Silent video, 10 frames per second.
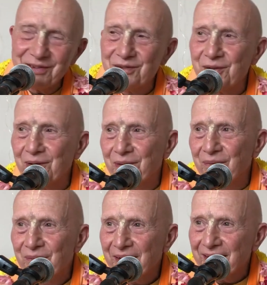so
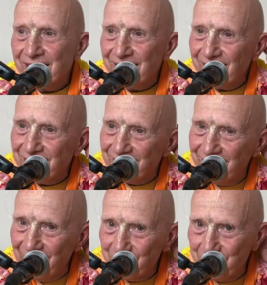nothing
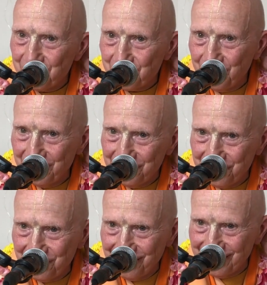happens by
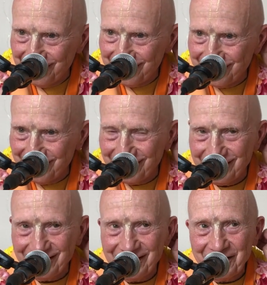chance,
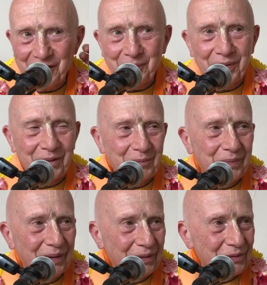but it
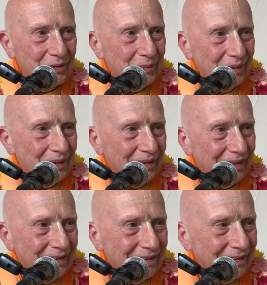appears to be
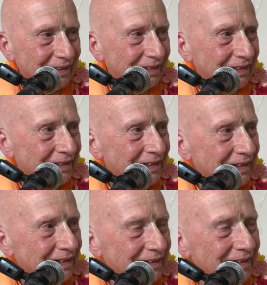like that.
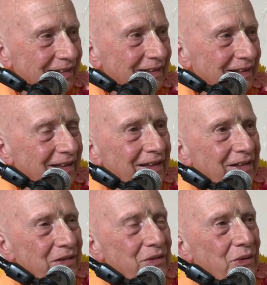
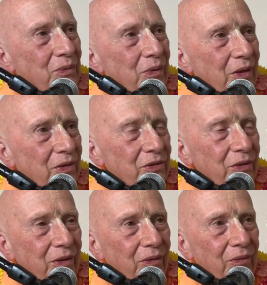There's two words
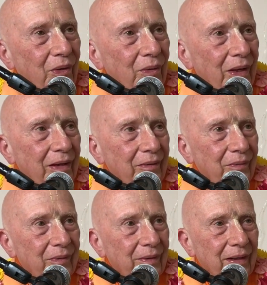you can throw out
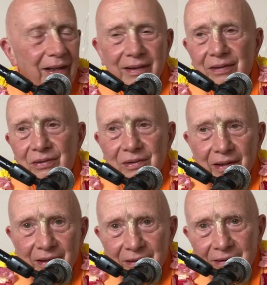
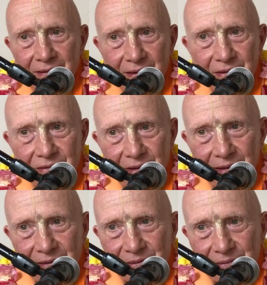instinct and
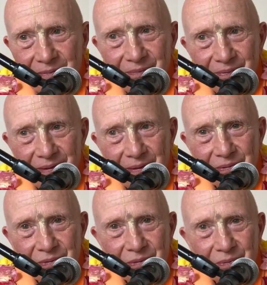chance.
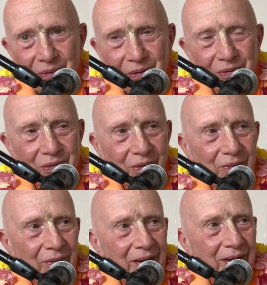Those two words
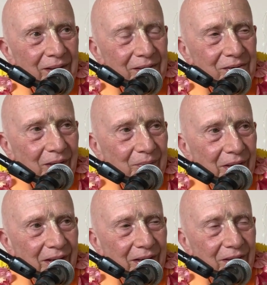don't.
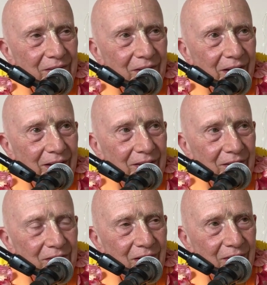Something that the
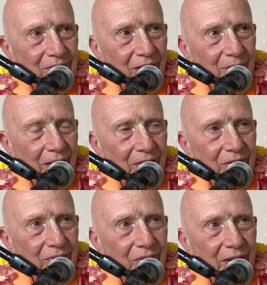scientists have somehow
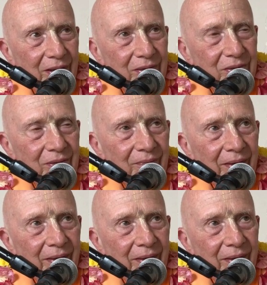devised